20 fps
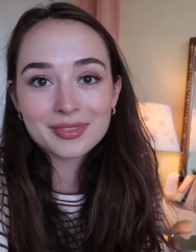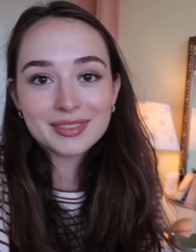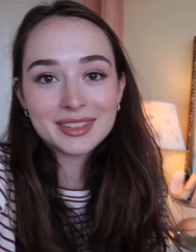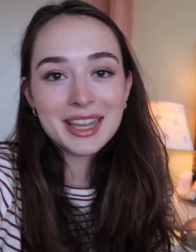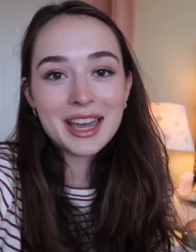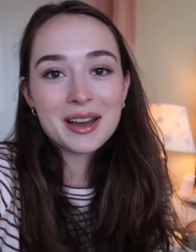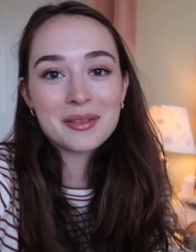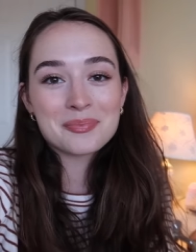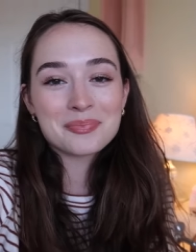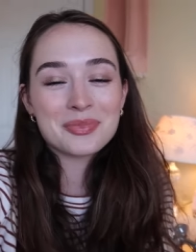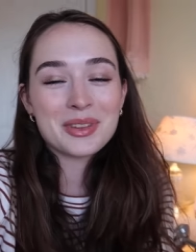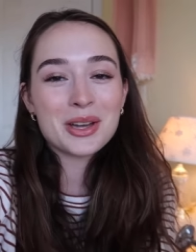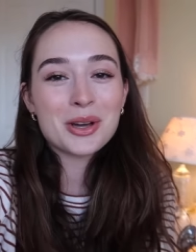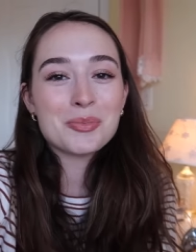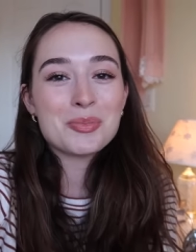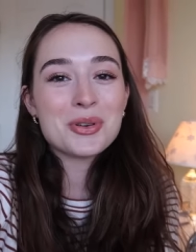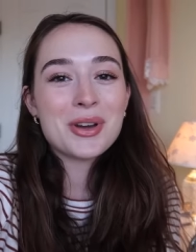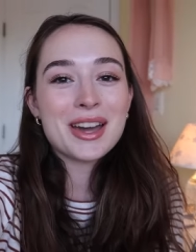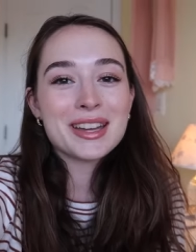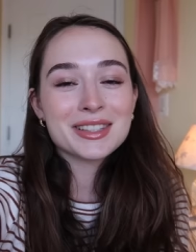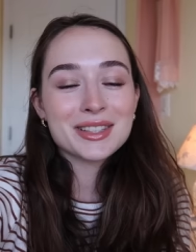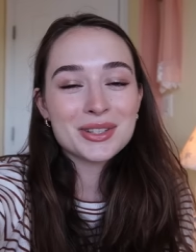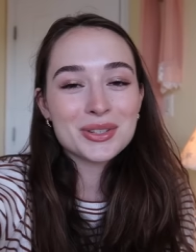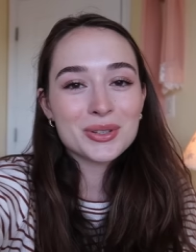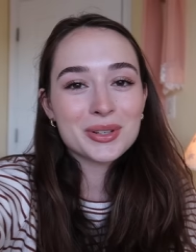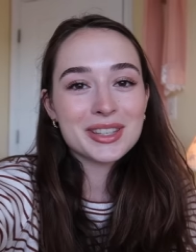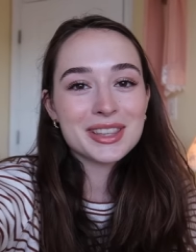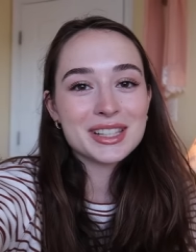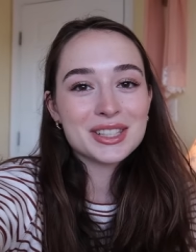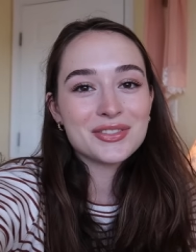yeah, I hope you guys
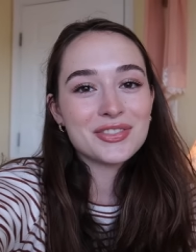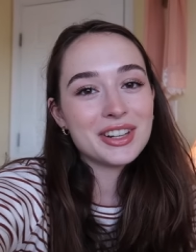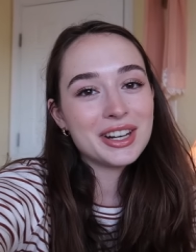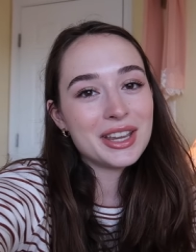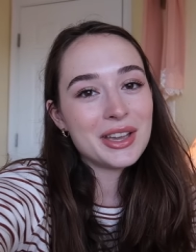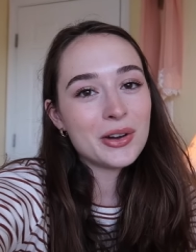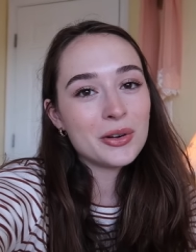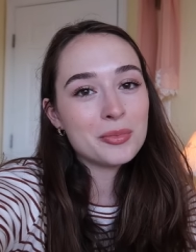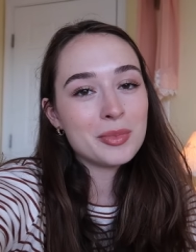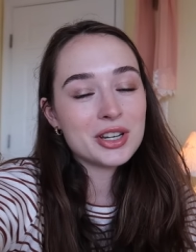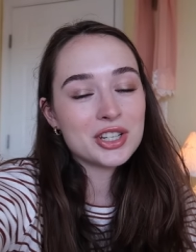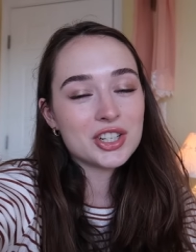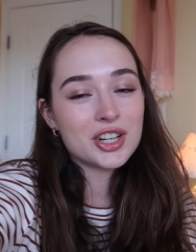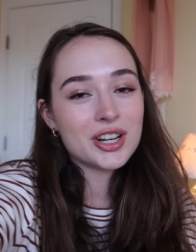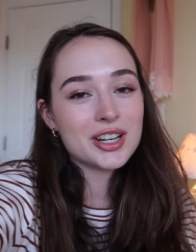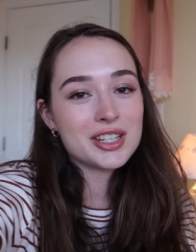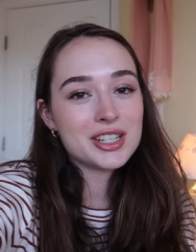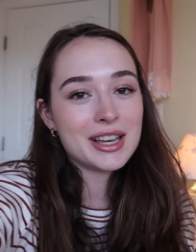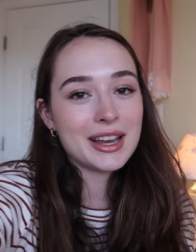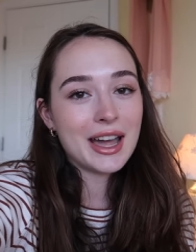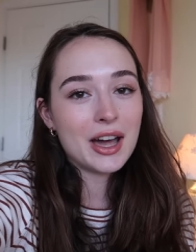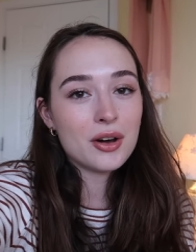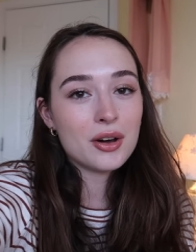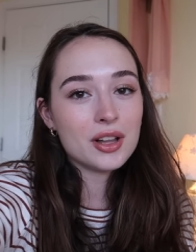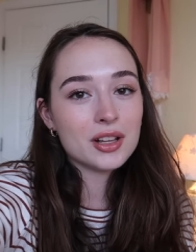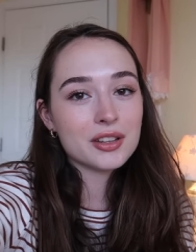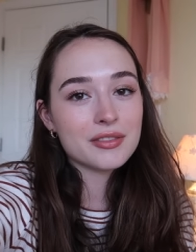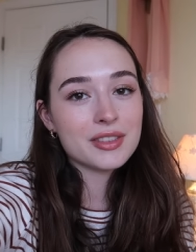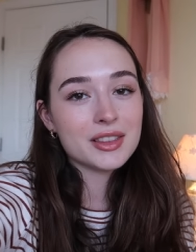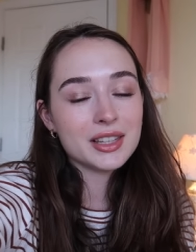enjoyed this video. Make sure to check out
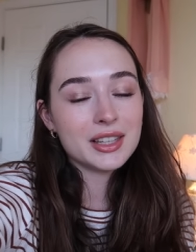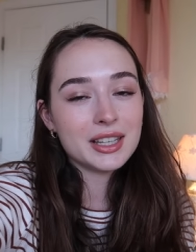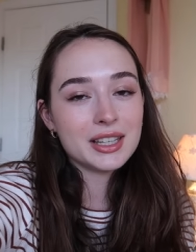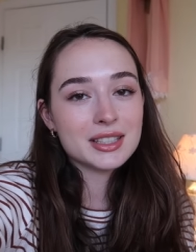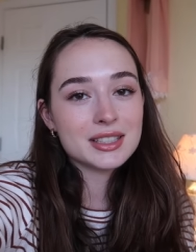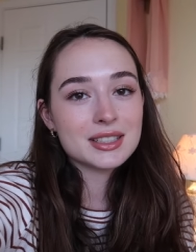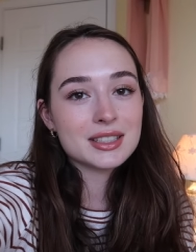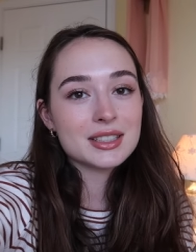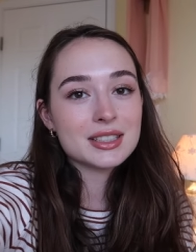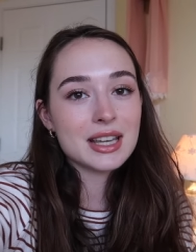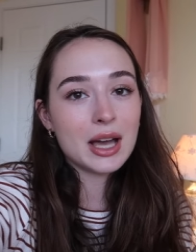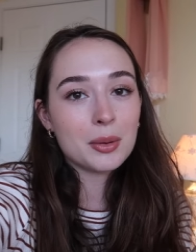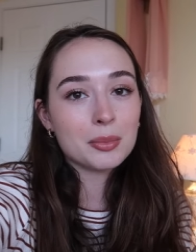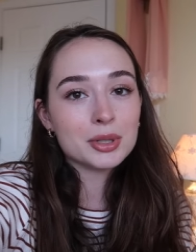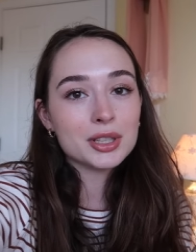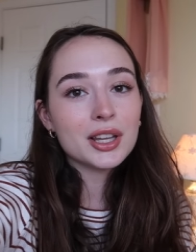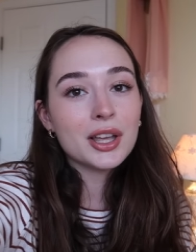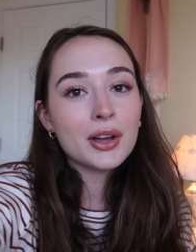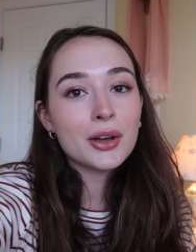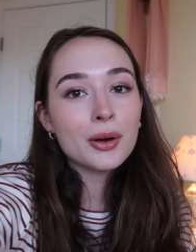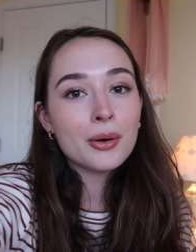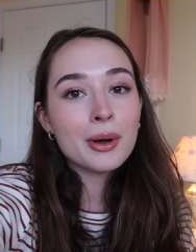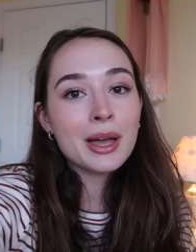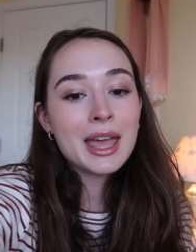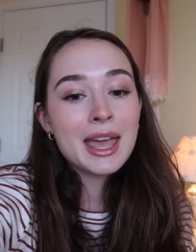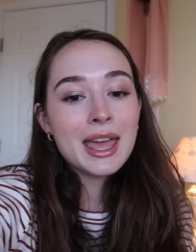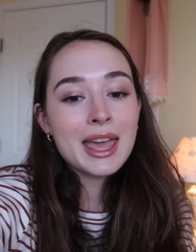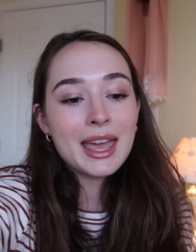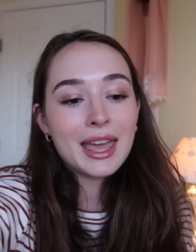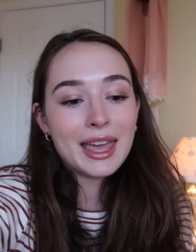all of the links down below,
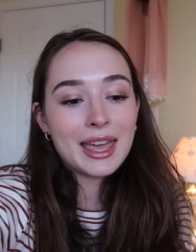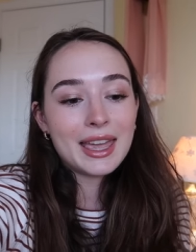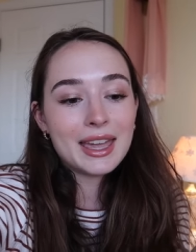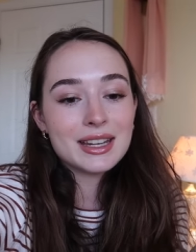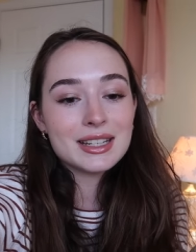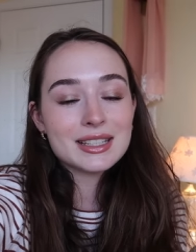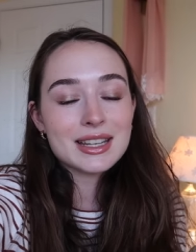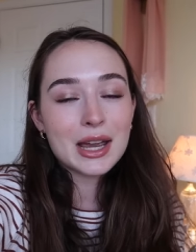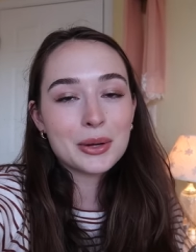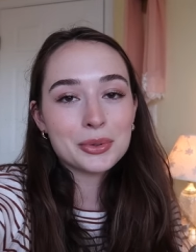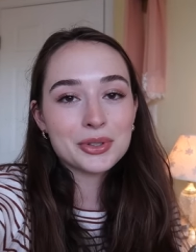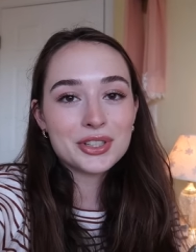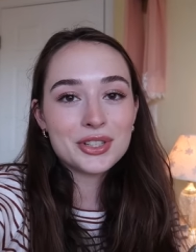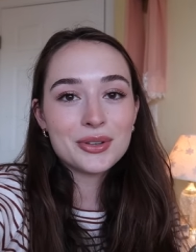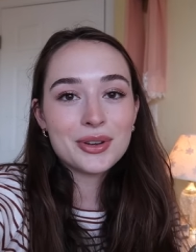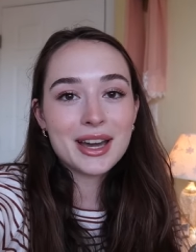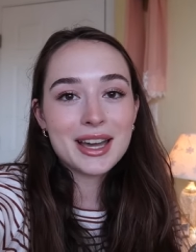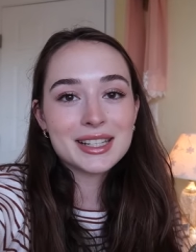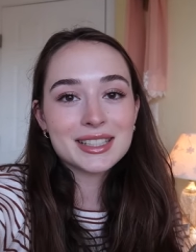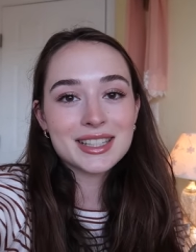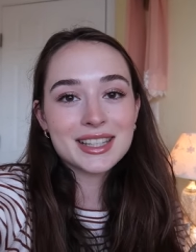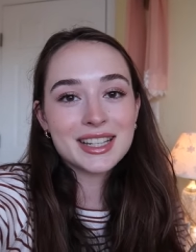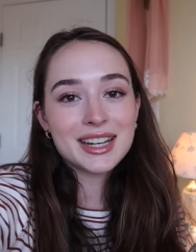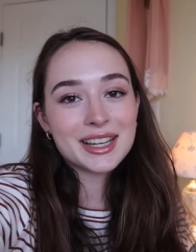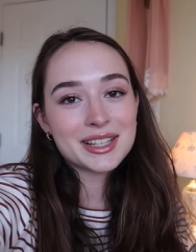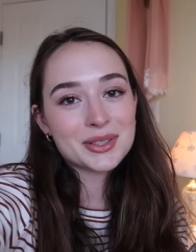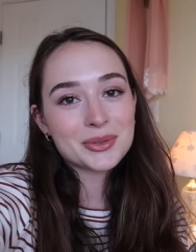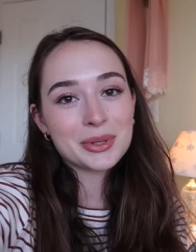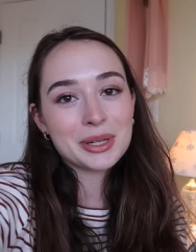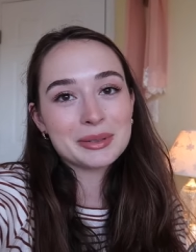and I will see you guys in the
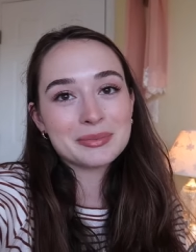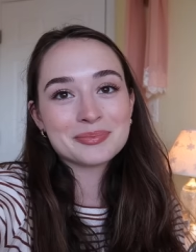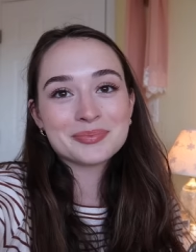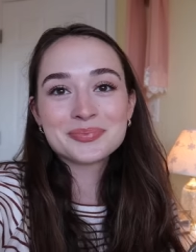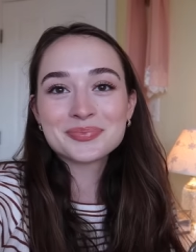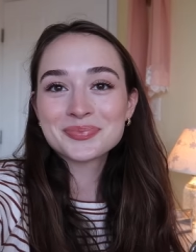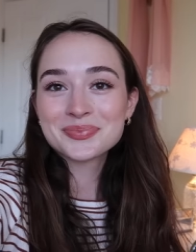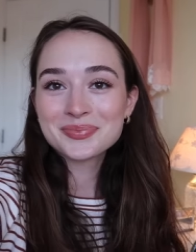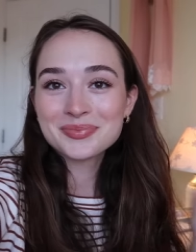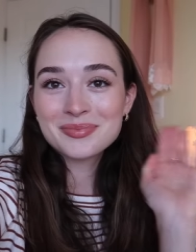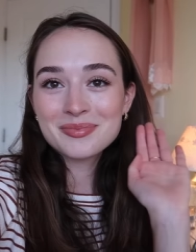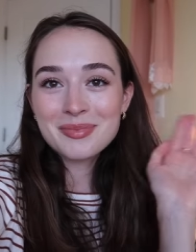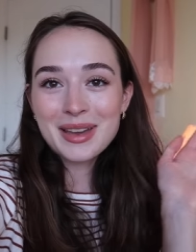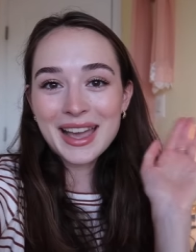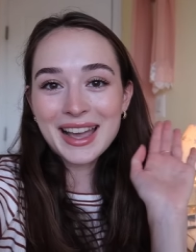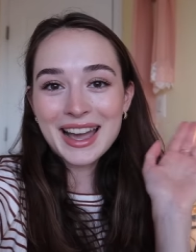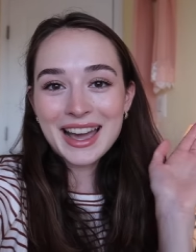next one. Bye